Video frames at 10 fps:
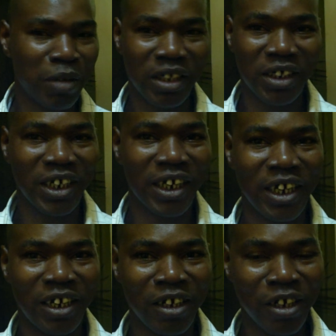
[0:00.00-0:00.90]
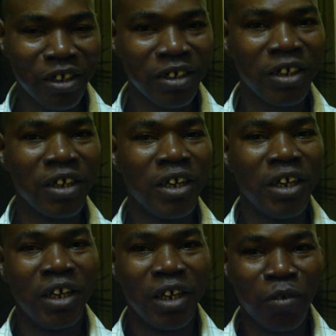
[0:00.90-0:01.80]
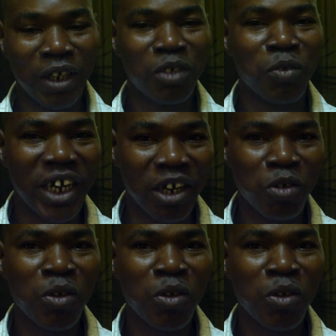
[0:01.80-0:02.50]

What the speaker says: partner can learn what we are